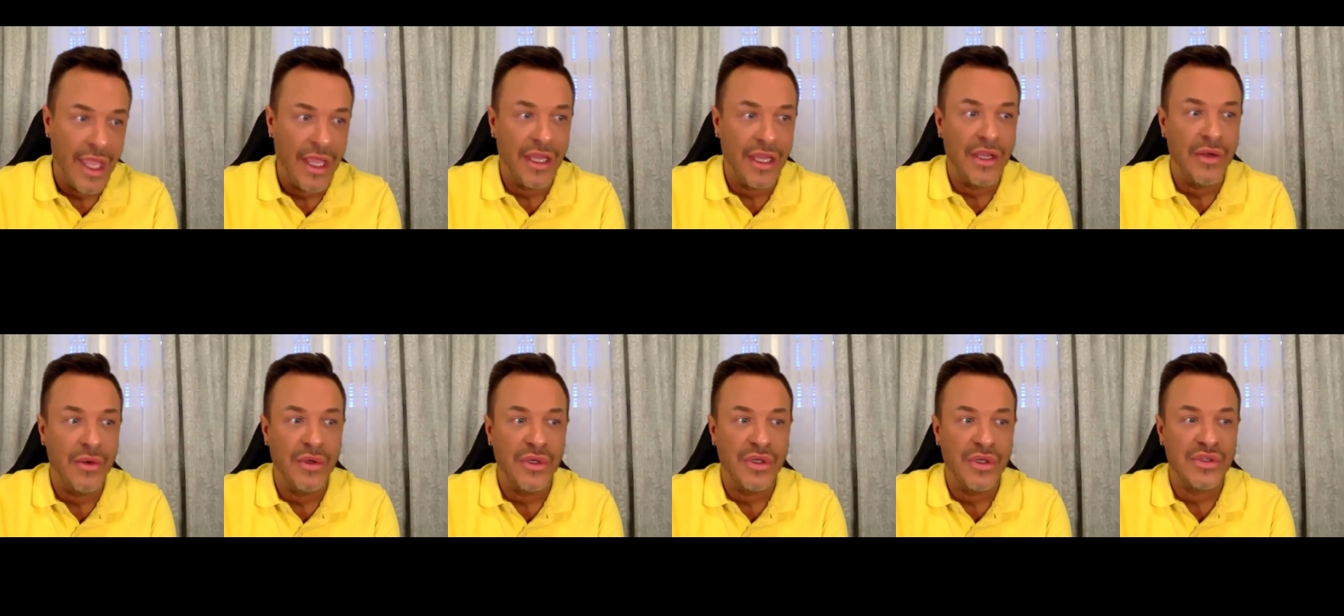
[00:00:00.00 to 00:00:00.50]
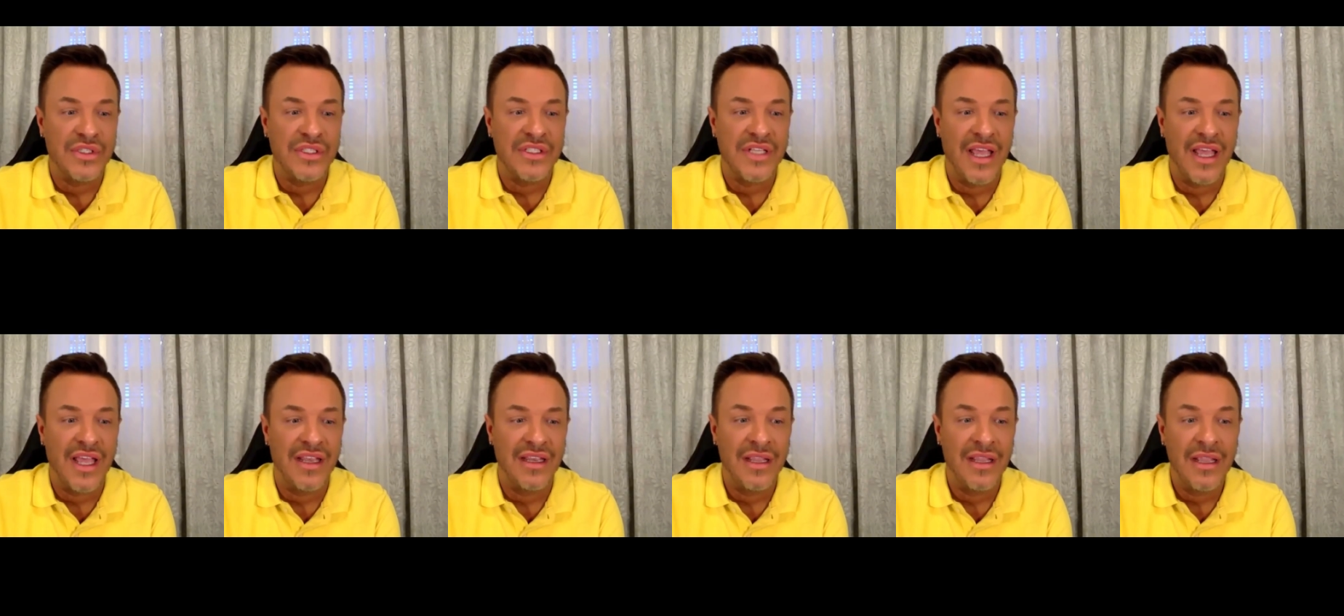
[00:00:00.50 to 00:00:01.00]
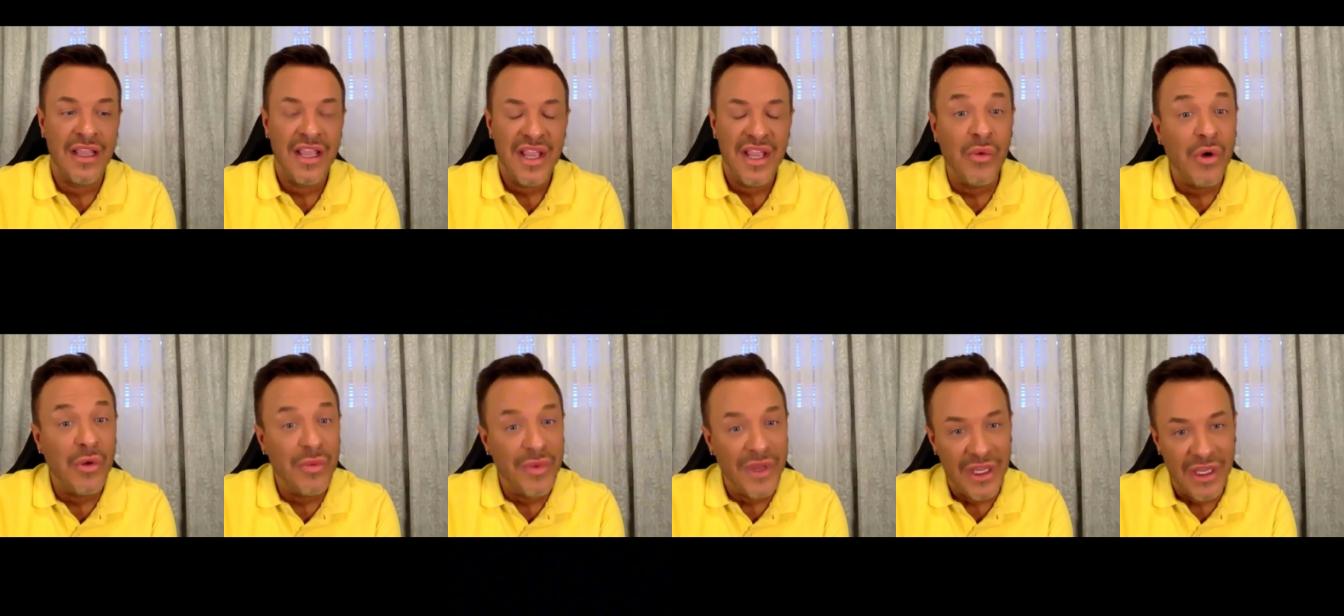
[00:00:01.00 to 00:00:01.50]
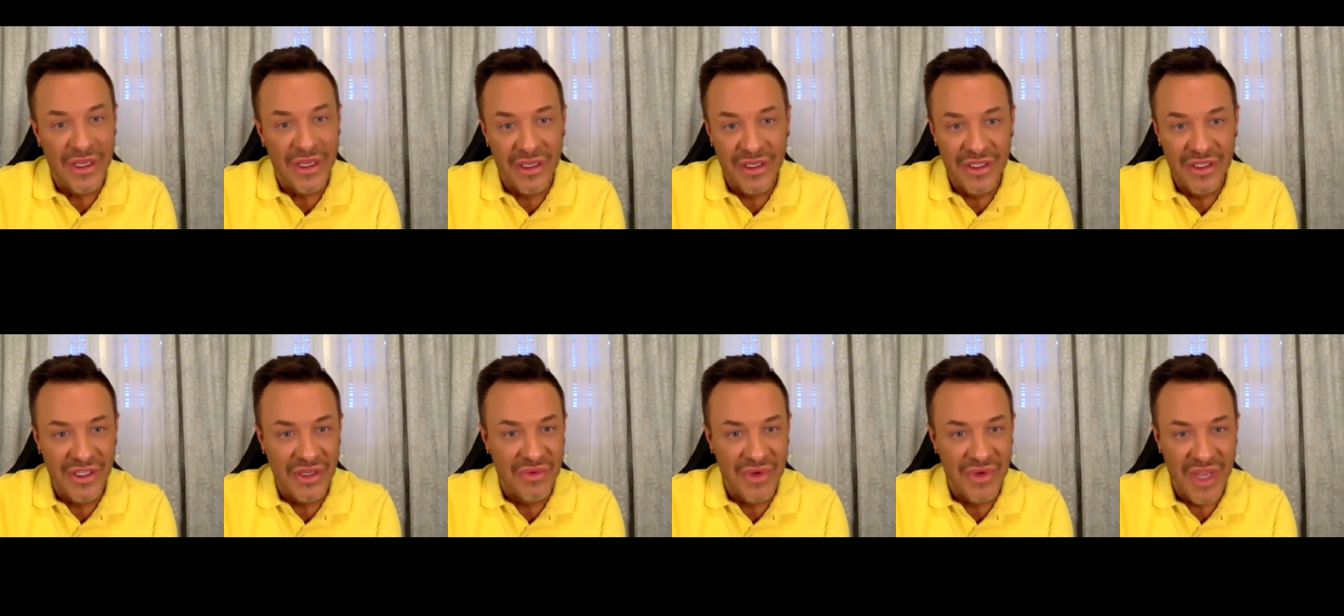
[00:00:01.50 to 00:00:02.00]
and that you and your son will
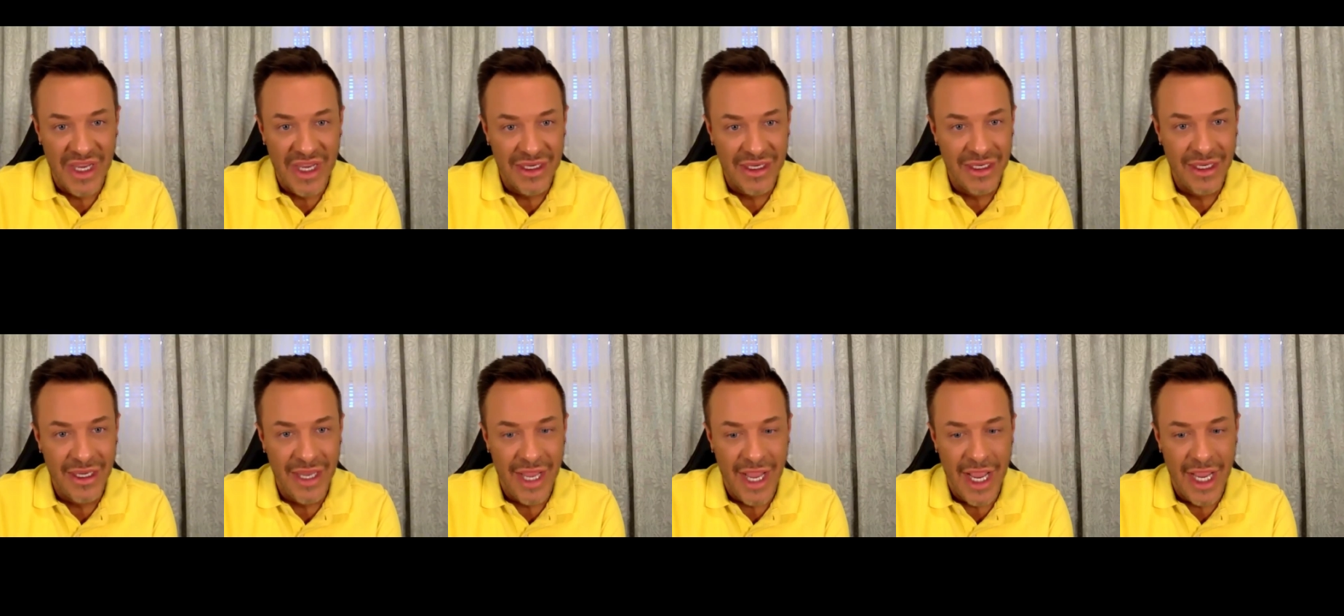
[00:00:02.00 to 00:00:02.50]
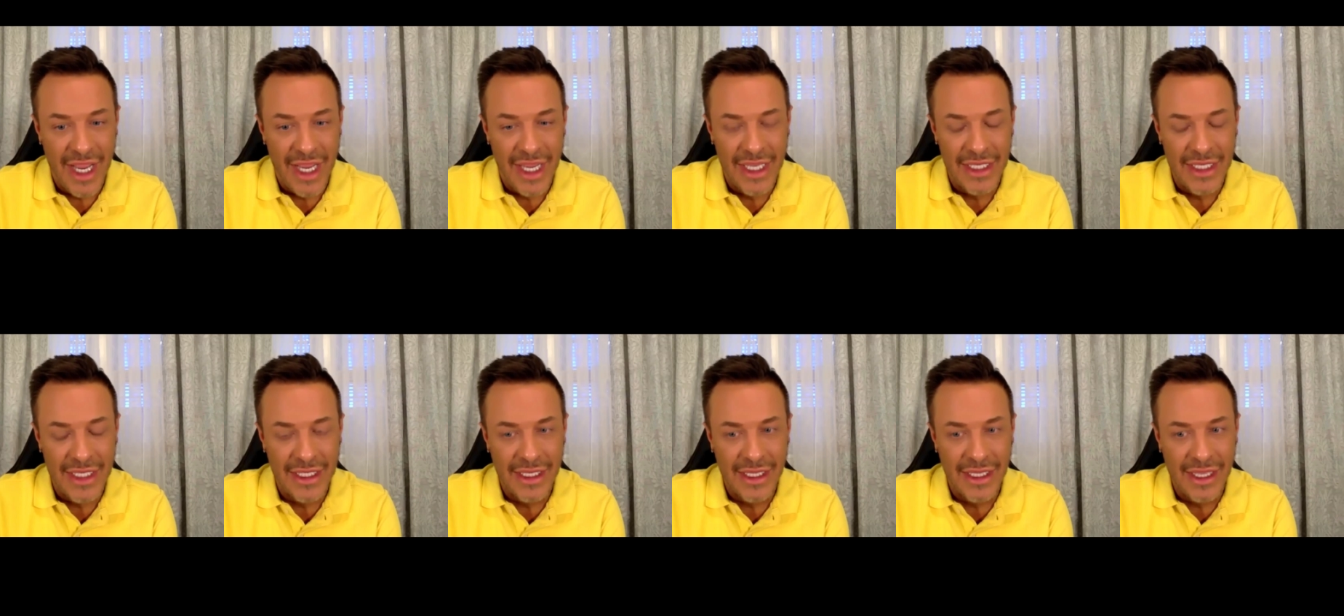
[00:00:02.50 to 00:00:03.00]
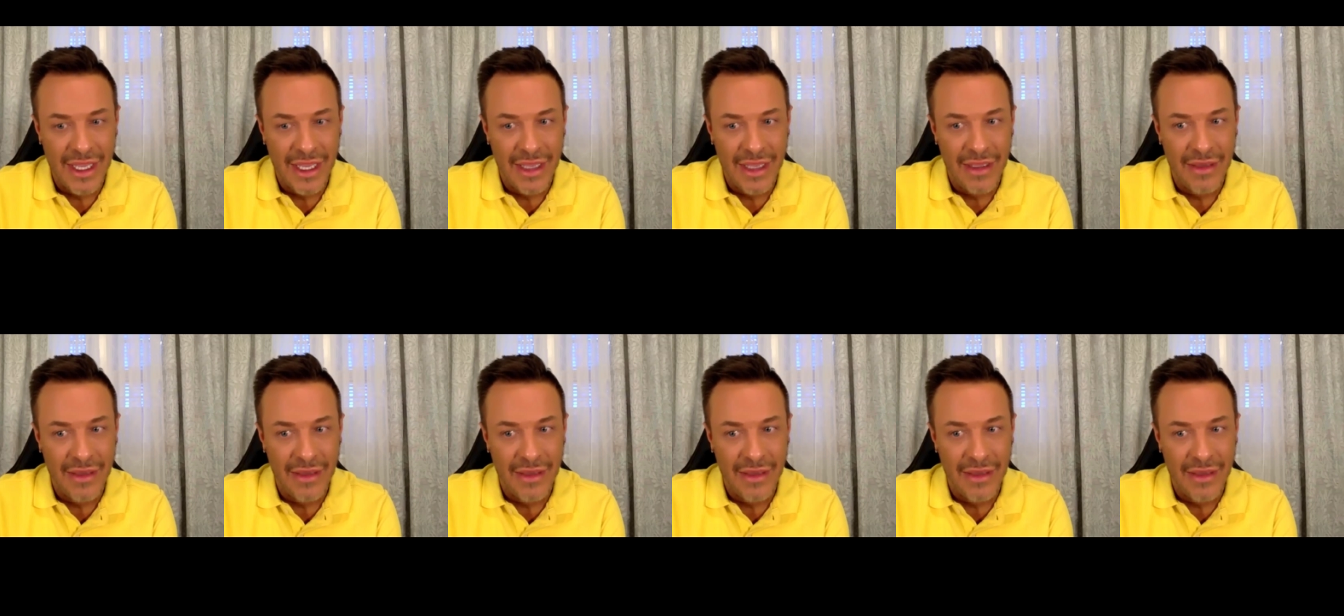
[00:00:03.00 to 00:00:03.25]
be united, and